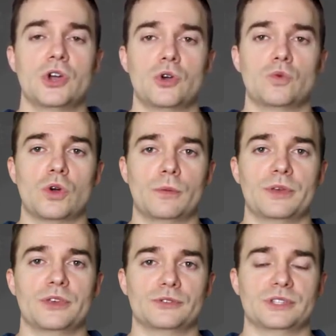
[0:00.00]
who will
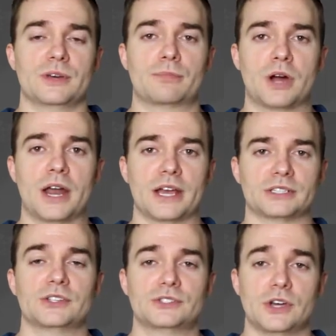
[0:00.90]
be using the
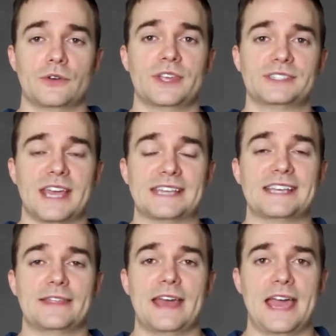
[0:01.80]
product. So in this
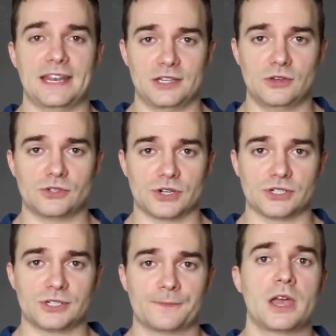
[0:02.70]
case, the end
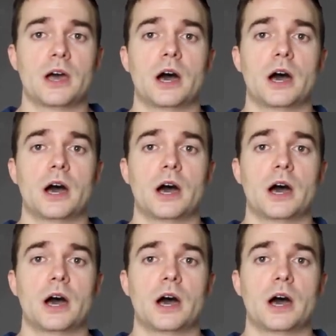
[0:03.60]
users.